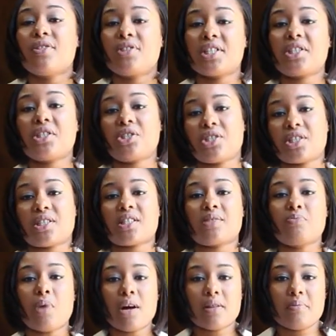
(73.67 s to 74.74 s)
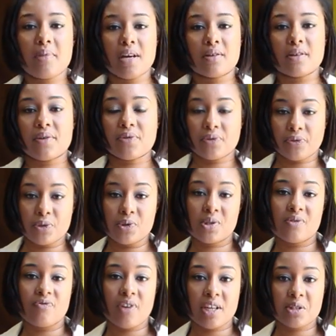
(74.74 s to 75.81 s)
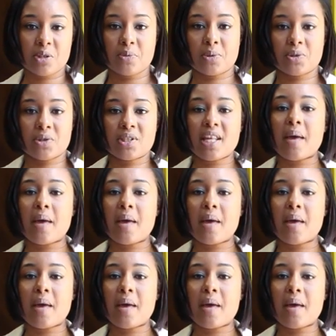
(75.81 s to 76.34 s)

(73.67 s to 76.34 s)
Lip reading: This is just a small amount of the fruits and vegetables